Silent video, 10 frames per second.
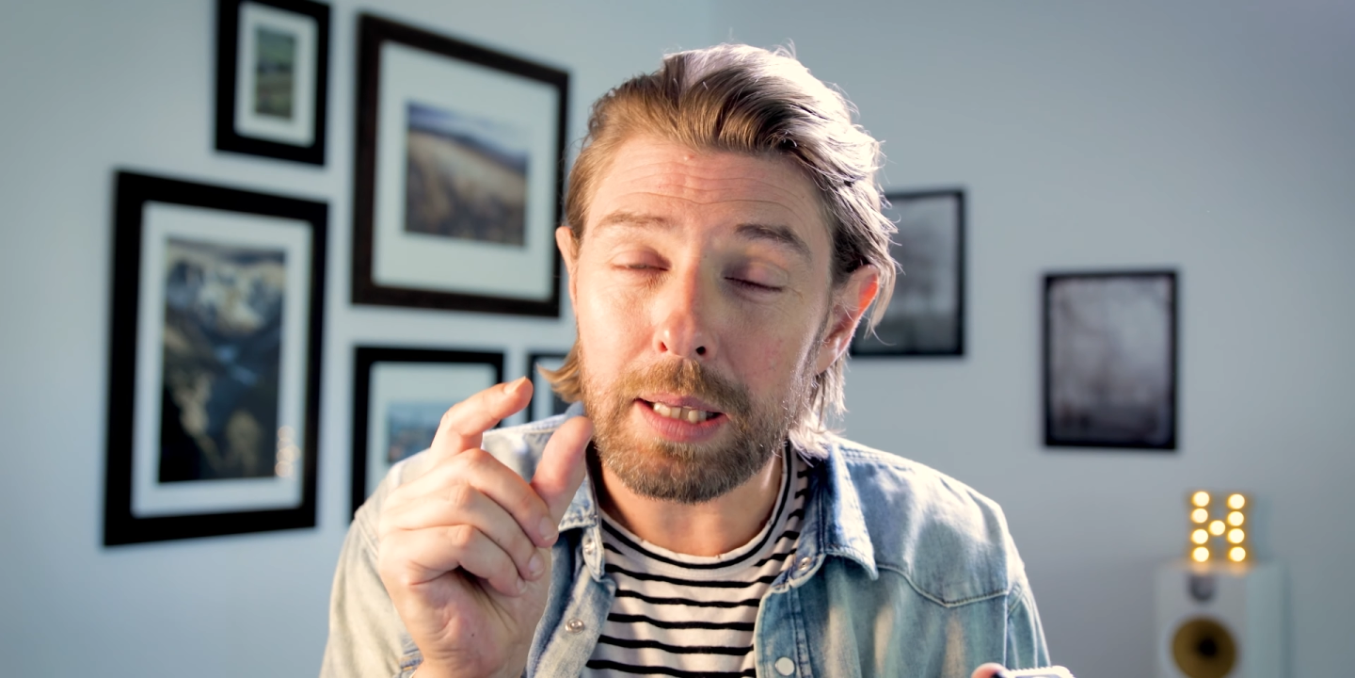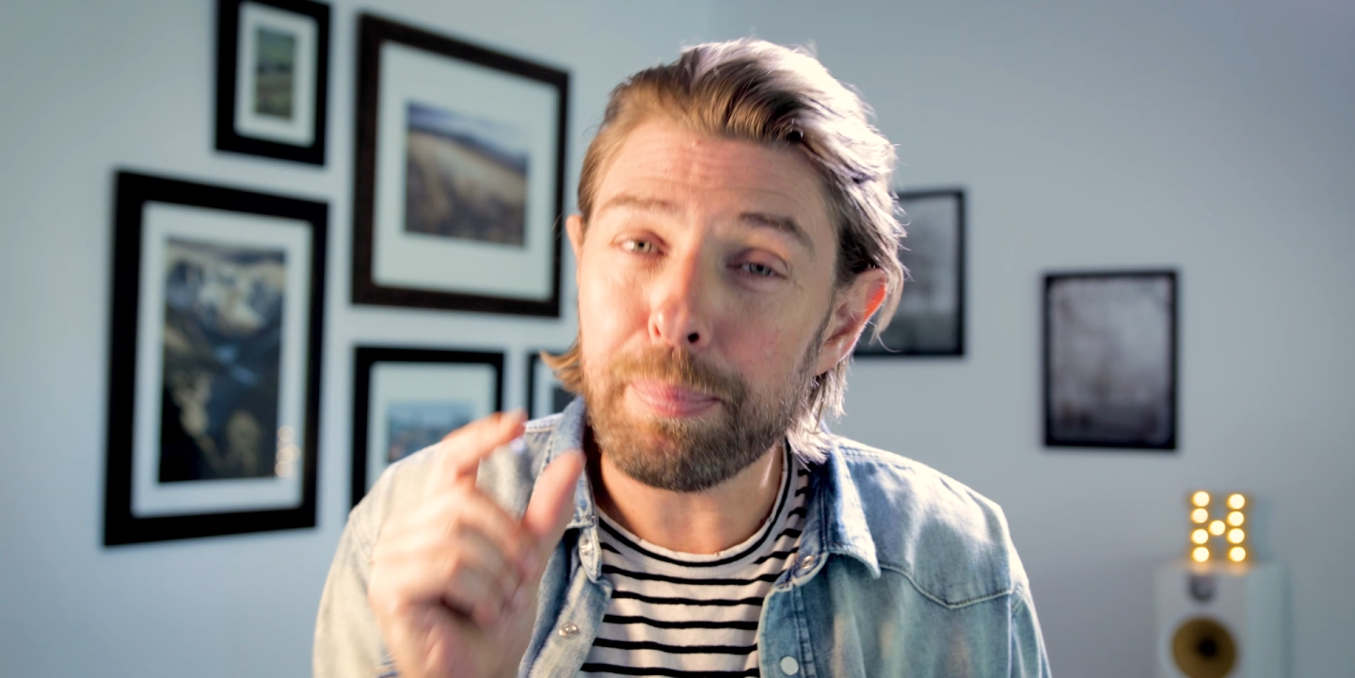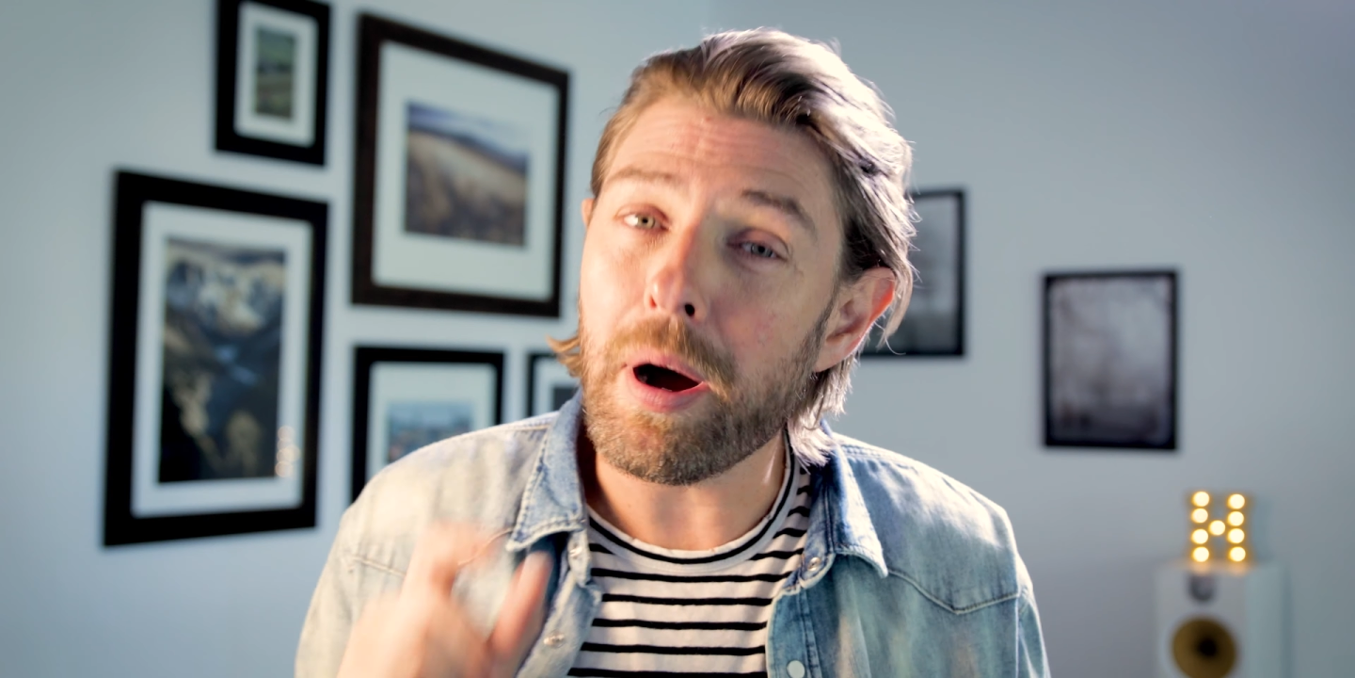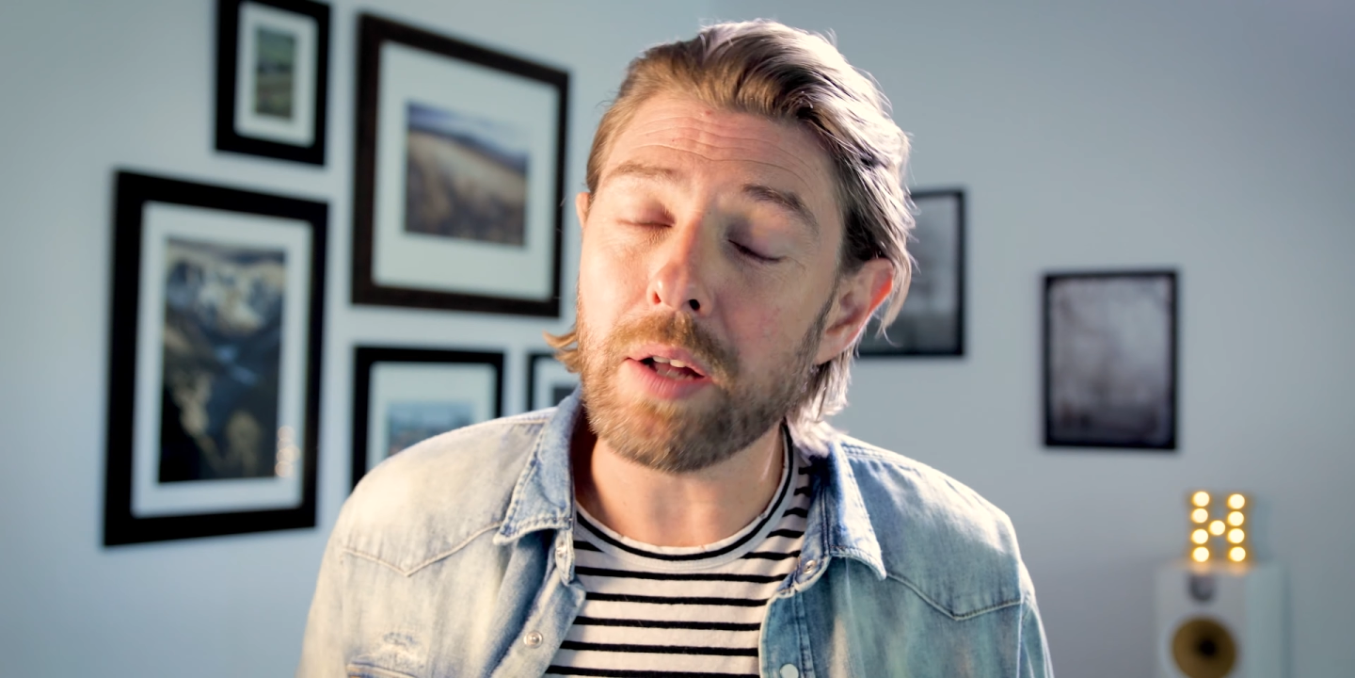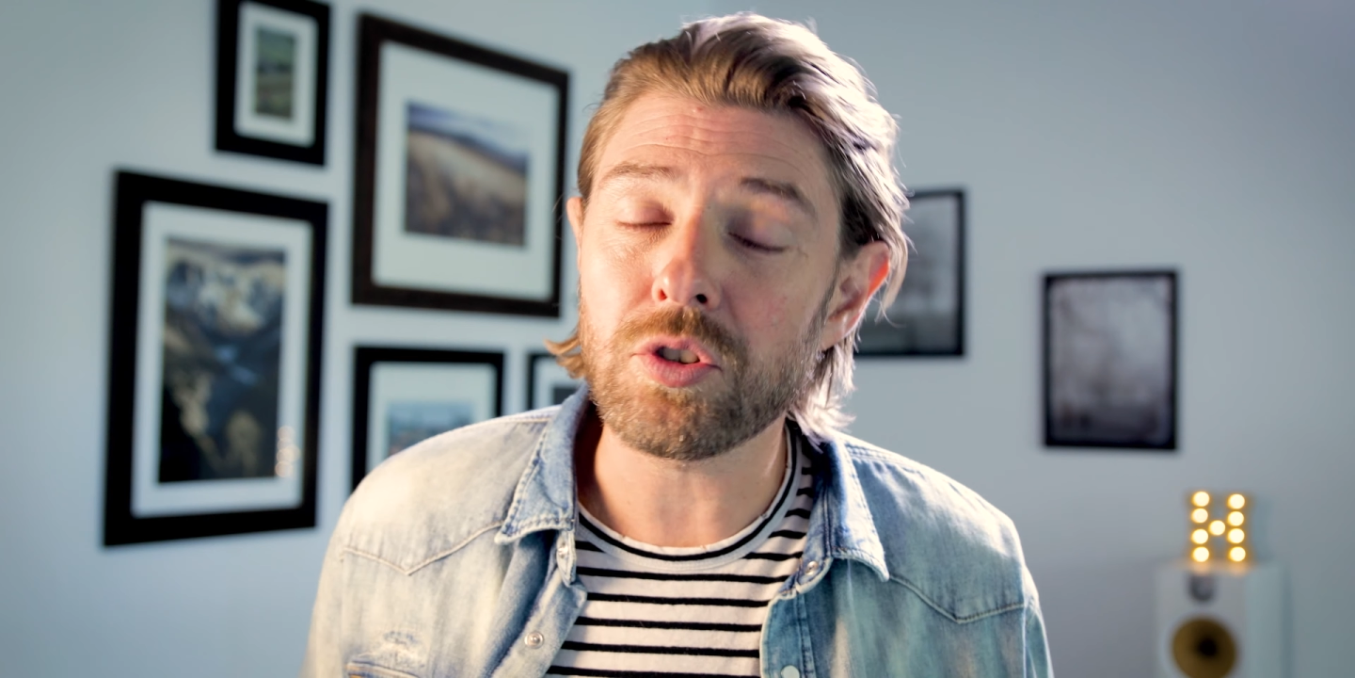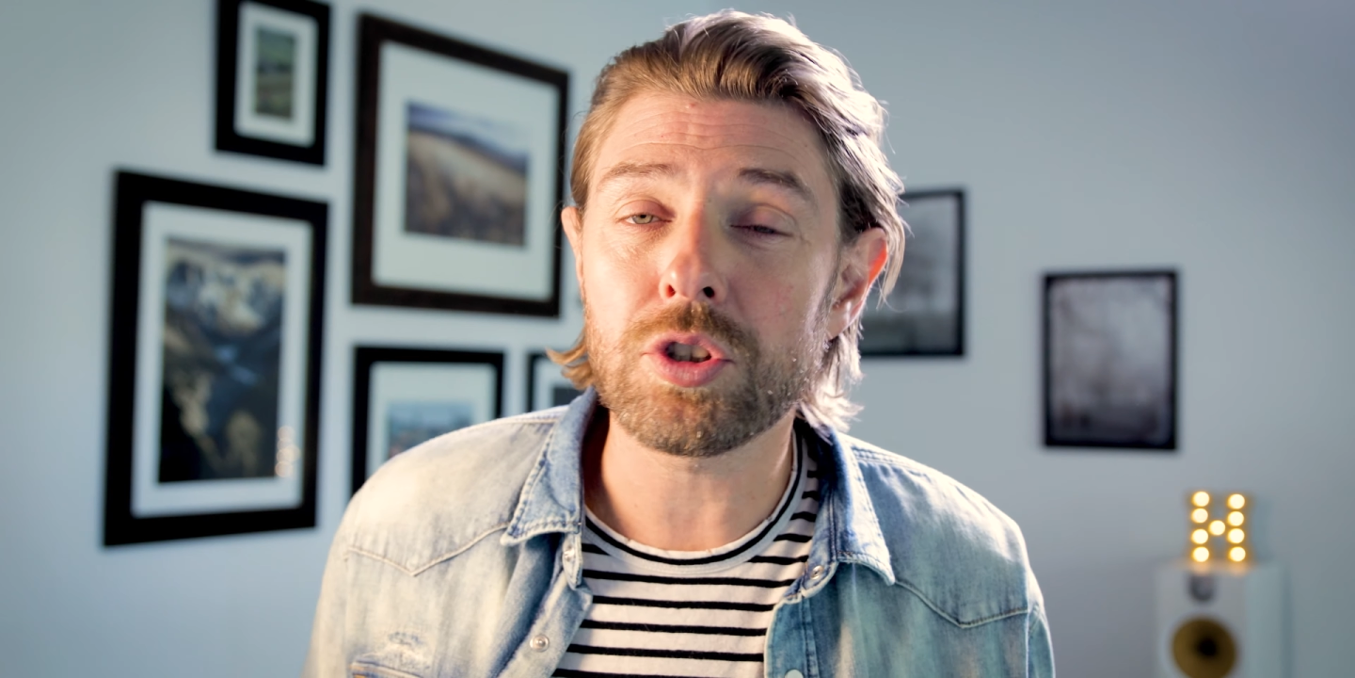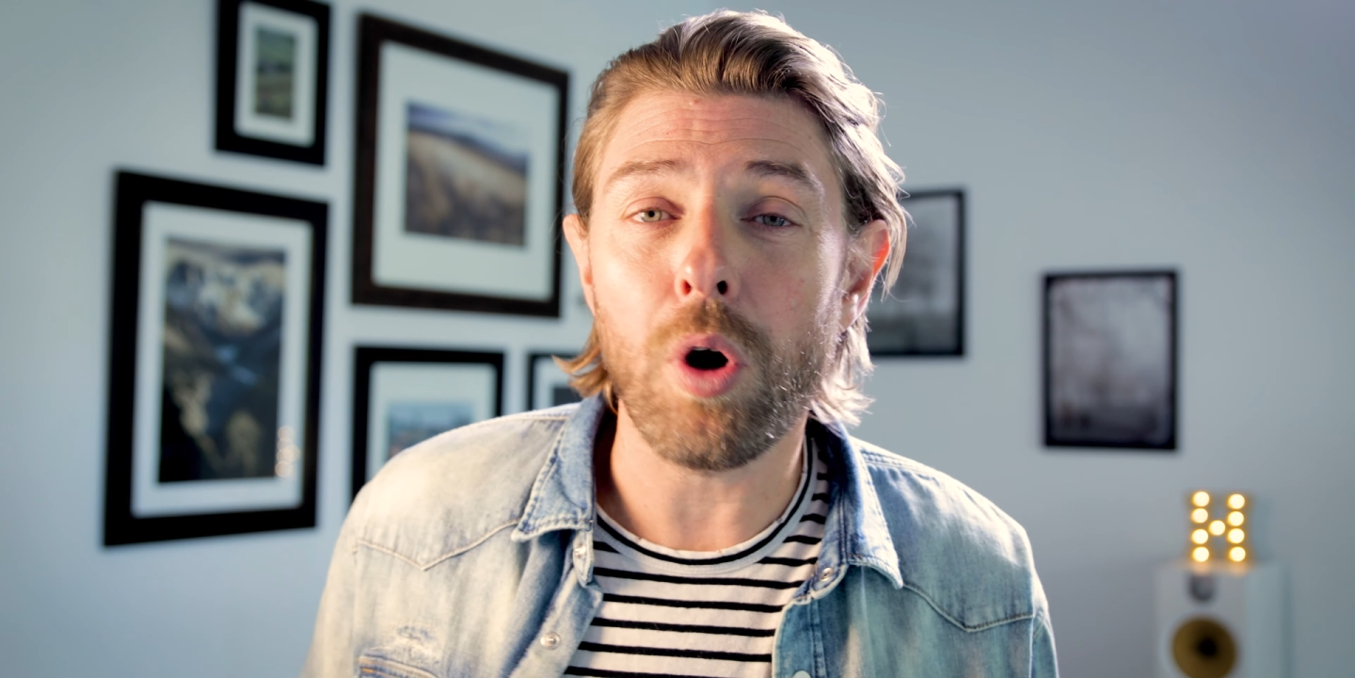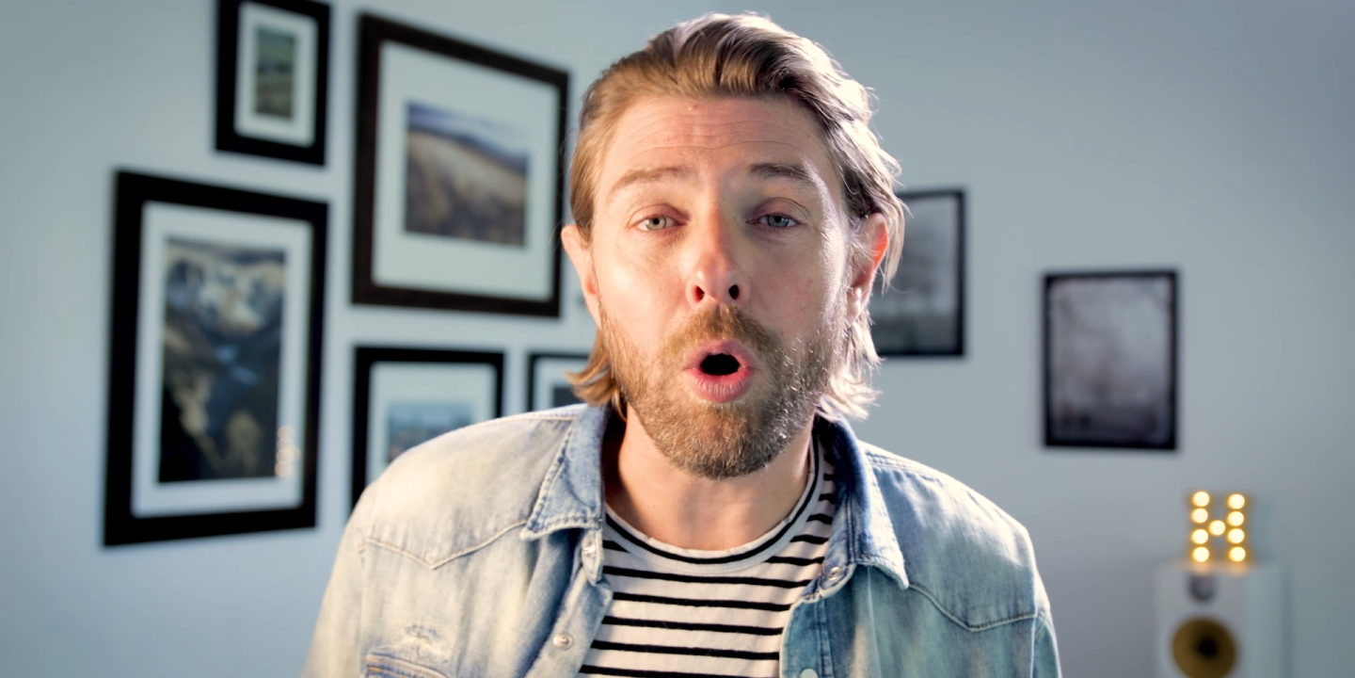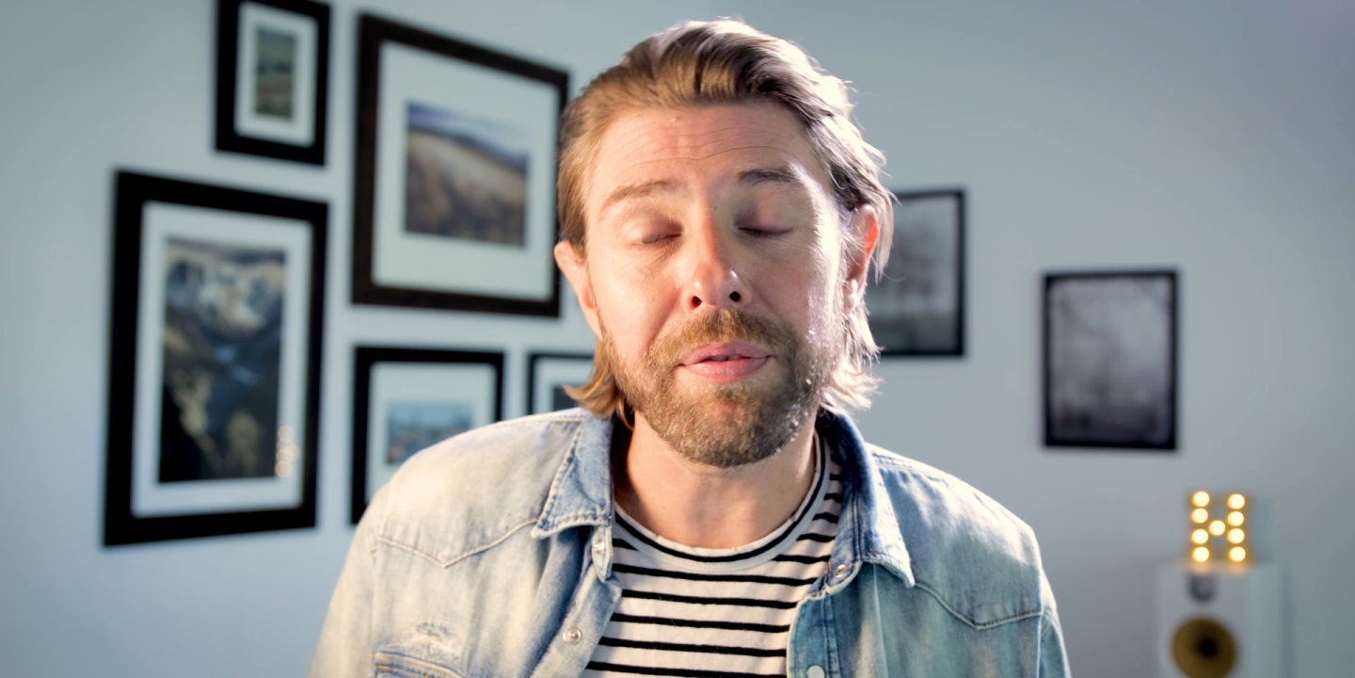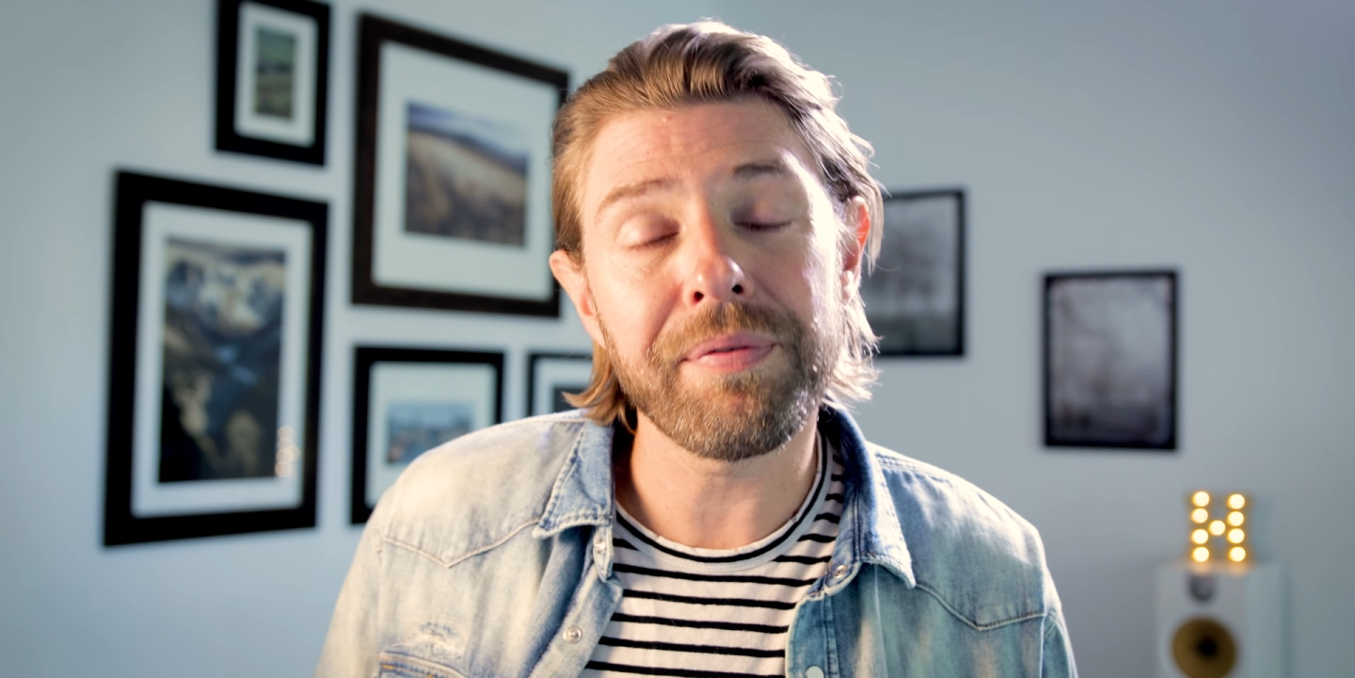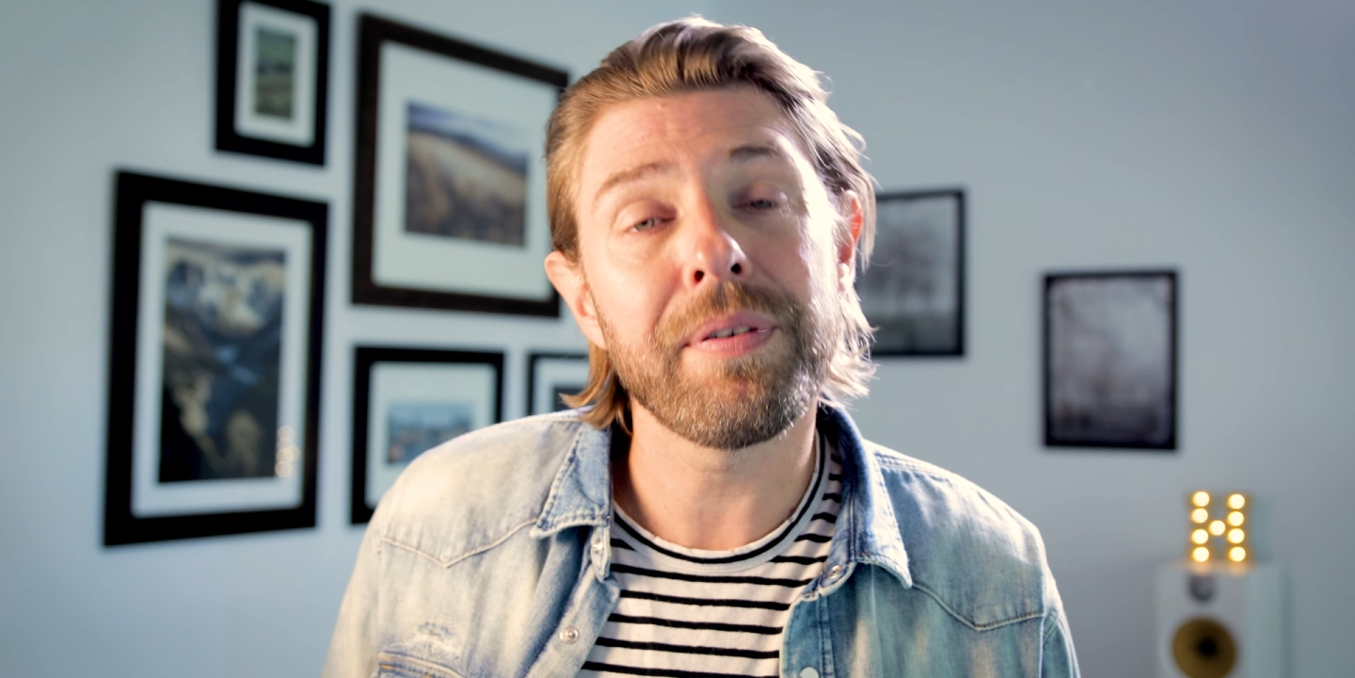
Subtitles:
parts of